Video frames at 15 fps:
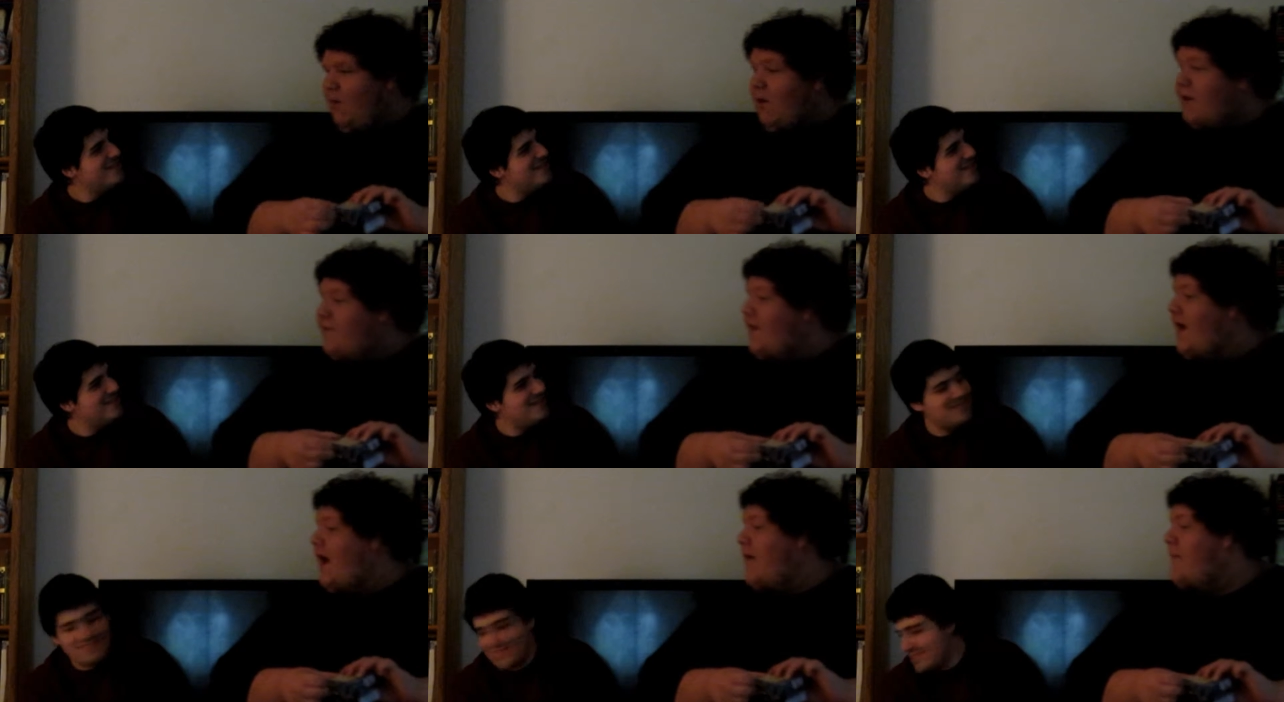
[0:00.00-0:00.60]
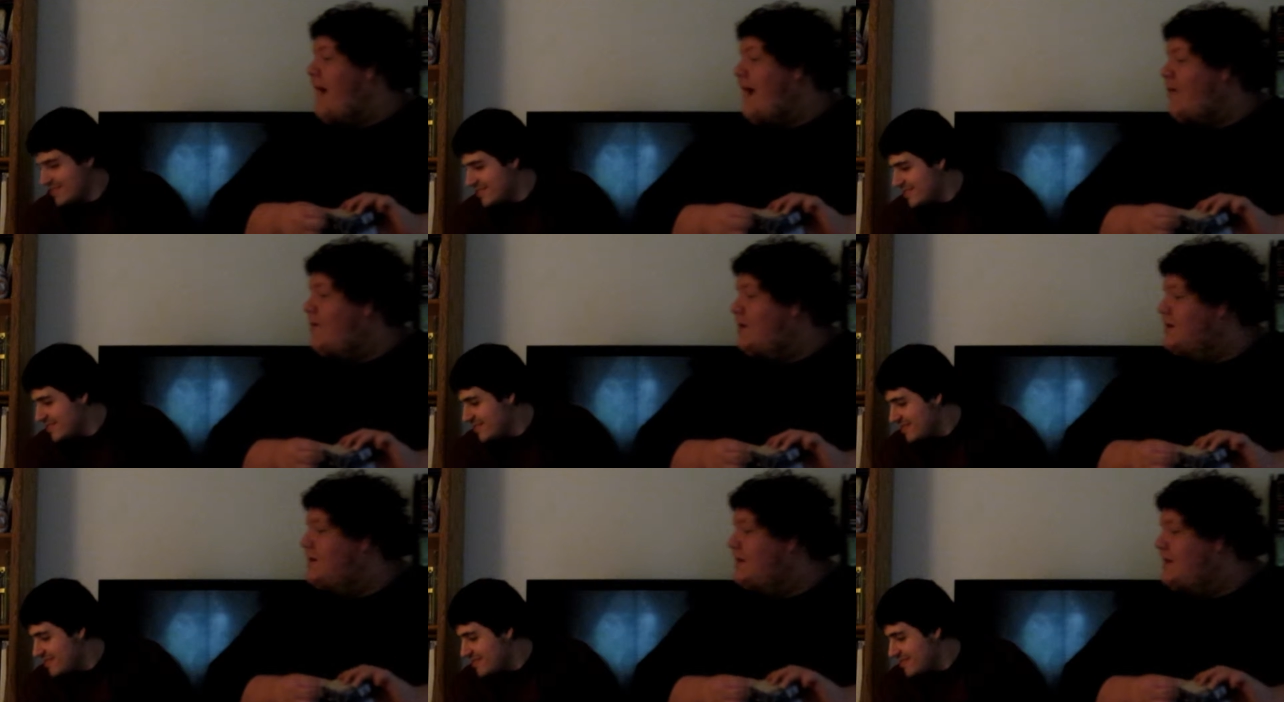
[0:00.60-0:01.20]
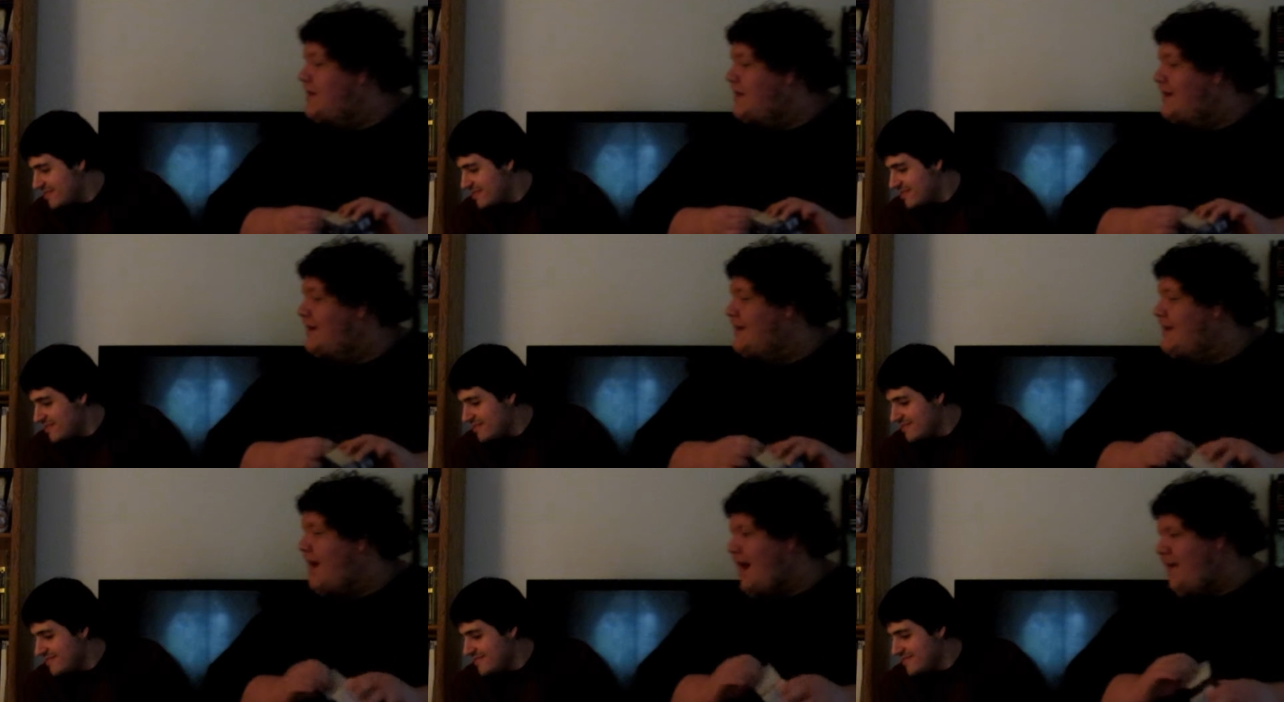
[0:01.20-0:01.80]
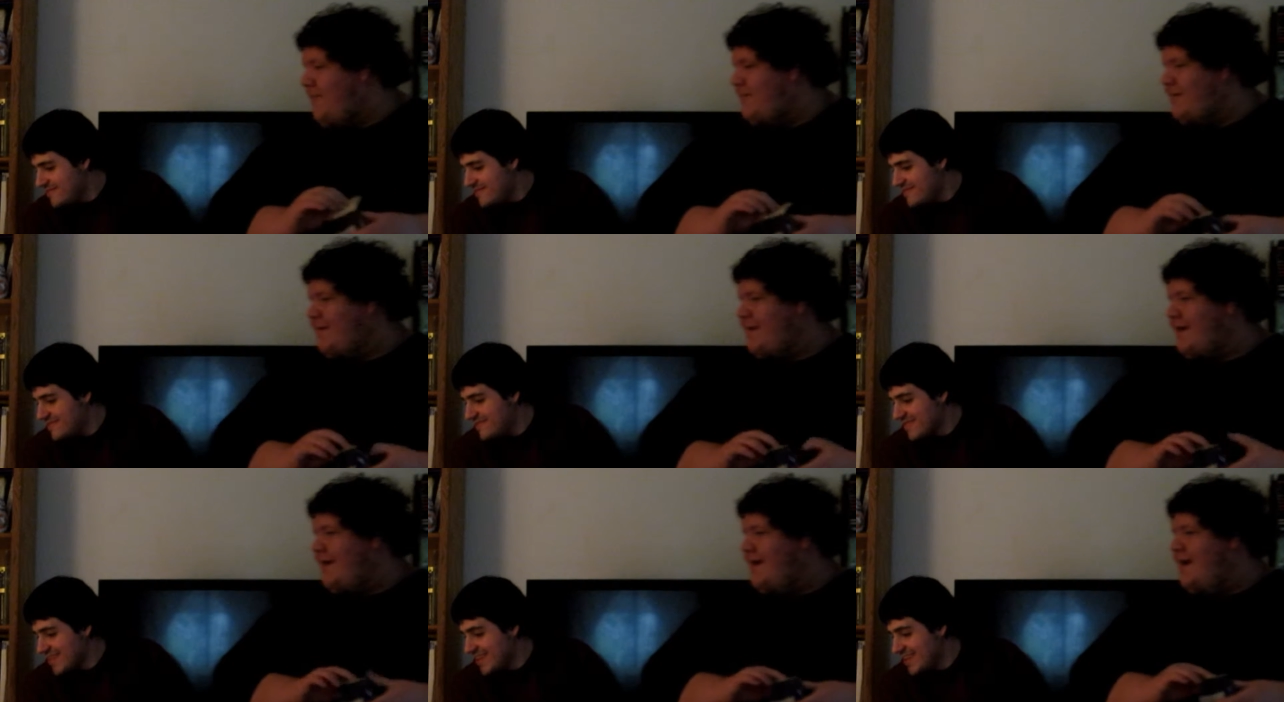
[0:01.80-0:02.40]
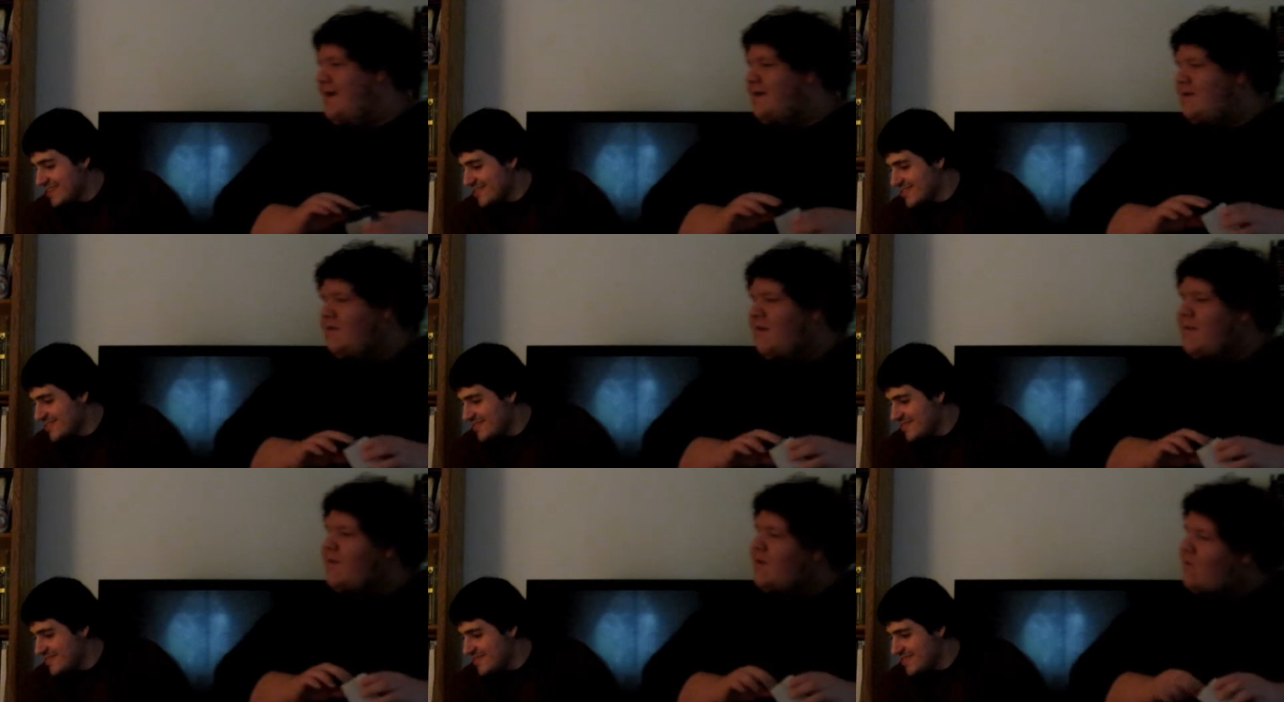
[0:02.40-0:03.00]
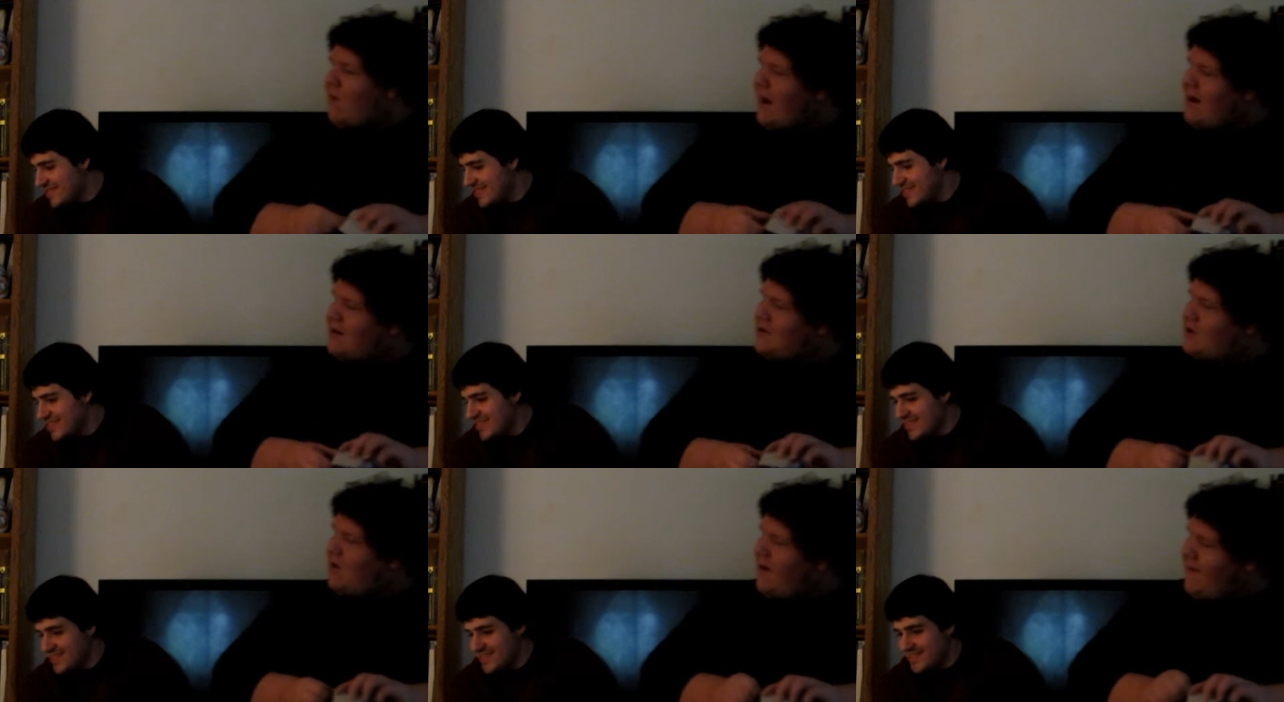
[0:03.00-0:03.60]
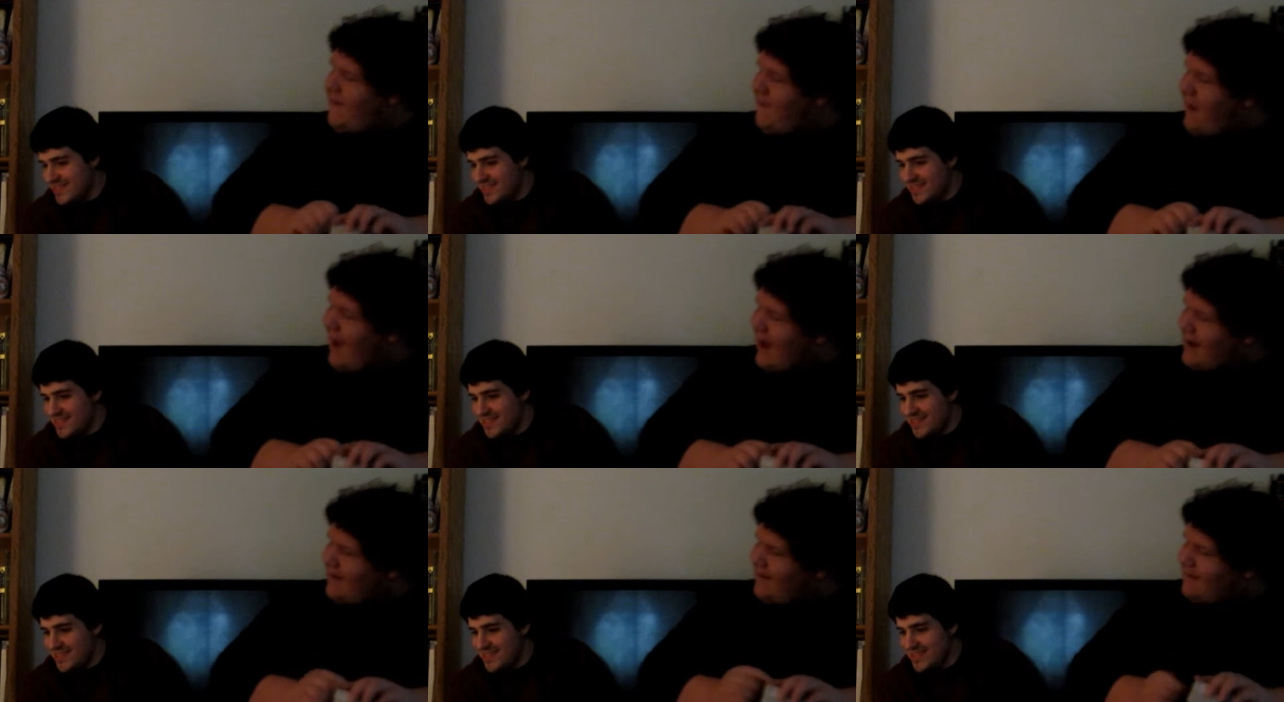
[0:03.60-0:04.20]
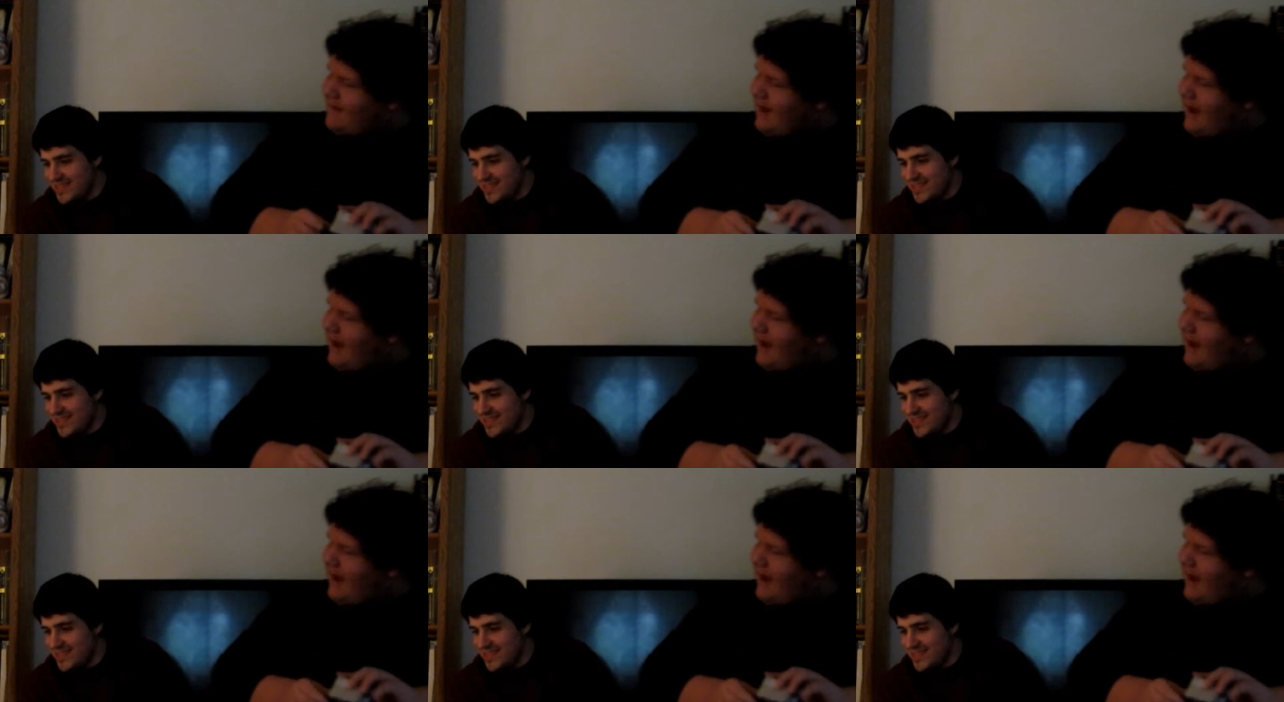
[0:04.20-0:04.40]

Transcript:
Speaker 1: Well, they are backwards. Look at the tops. Yeah. So maybe the rares are in the back this